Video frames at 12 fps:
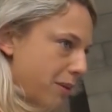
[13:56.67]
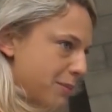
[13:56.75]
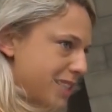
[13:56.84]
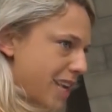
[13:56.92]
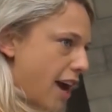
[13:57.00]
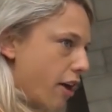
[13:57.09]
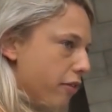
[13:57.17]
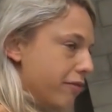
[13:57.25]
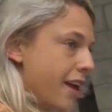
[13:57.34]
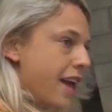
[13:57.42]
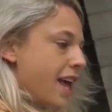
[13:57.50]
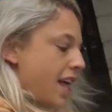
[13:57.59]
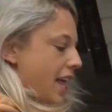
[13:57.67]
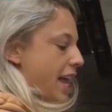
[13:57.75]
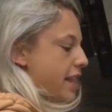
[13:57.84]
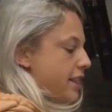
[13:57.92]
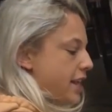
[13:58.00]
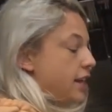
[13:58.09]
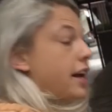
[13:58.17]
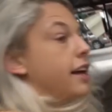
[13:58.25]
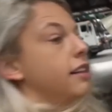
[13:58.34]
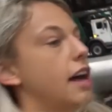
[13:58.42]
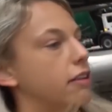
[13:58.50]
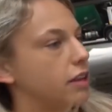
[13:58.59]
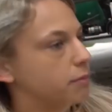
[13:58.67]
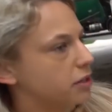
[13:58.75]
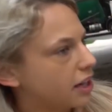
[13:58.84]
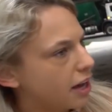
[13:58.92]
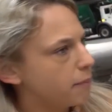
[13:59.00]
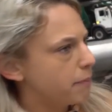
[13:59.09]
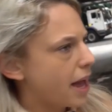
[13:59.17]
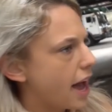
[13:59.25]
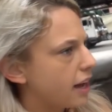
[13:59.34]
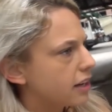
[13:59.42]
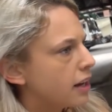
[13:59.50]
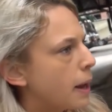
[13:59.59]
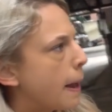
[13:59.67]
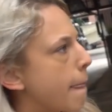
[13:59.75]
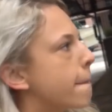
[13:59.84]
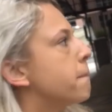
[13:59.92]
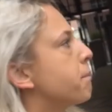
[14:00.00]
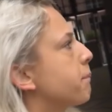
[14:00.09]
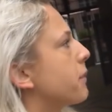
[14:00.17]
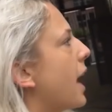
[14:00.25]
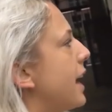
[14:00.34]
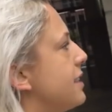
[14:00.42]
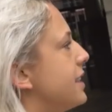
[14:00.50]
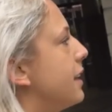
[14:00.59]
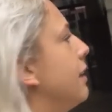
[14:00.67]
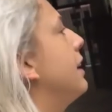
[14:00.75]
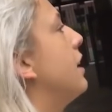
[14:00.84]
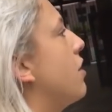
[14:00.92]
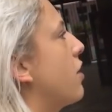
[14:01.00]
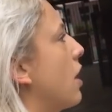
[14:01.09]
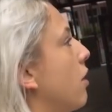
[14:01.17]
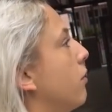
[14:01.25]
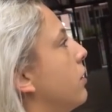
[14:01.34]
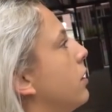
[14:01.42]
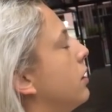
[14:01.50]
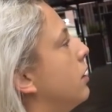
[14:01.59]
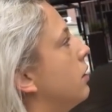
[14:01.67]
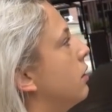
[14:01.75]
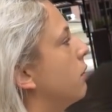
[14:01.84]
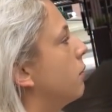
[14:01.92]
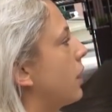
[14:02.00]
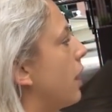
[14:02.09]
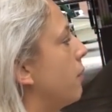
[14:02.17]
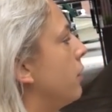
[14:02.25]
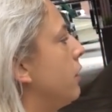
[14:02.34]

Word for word: of himself, and then I allowed him to come back. Ideally, you know, what I